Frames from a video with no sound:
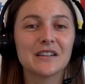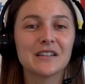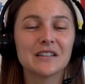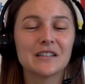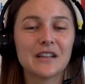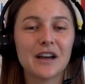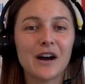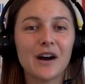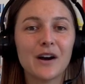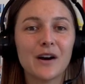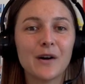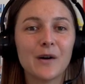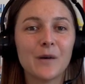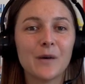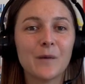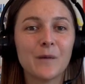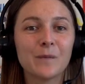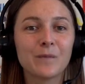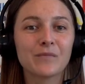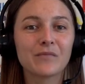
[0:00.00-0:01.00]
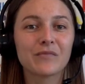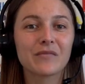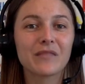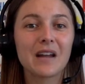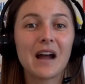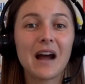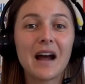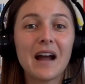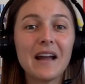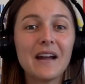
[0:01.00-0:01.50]
So
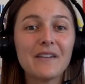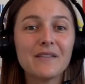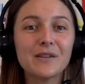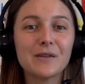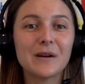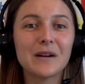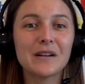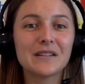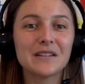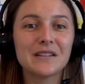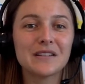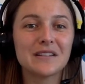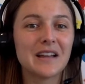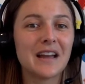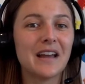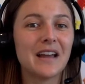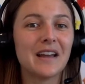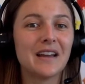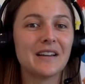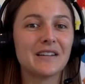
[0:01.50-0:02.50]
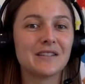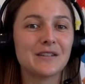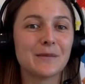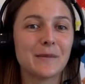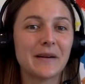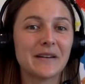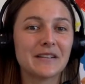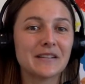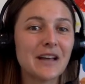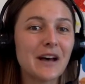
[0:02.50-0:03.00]
I have the rest of the day to
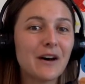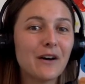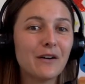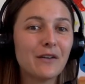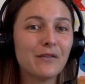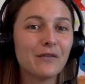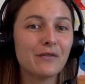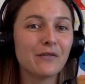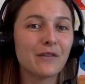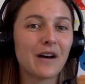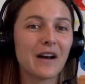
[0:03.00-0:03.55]
myself.